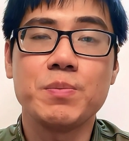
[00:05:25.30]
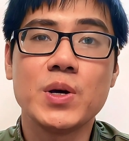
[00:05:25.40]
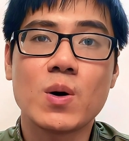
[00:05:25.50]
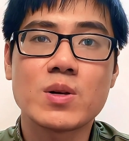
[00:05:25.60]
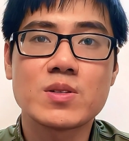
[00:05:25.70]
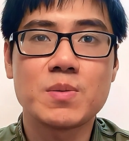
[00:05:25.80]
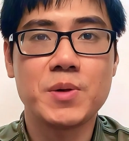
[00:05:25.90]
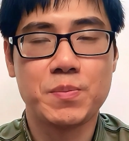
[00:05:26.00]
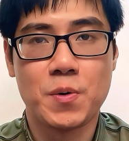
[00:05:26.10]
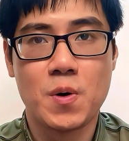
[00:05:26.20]
Beyond the
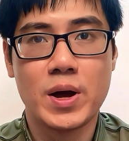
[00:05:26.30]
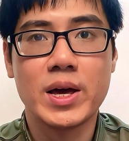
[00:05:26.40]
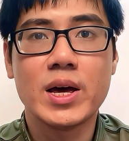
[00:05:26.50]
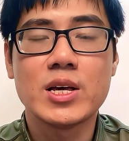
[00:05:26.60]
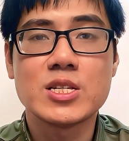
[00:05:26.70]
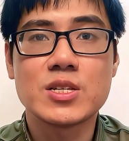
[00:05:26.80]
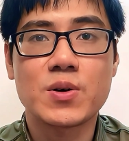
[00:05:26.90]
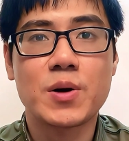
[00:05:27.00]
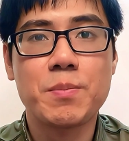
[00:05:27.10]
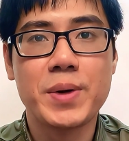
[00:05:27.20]
midpoint,
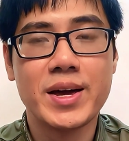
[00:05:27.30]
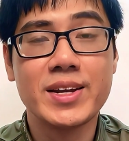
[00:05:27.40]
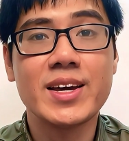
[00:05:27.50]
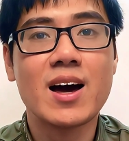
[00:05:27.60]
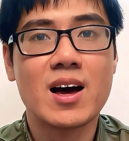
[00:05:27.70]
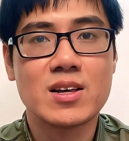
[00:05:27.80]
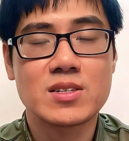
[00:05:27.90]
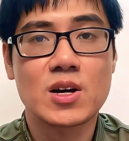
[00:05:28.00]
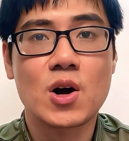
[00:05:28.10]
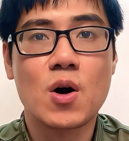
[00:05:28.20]
there are many other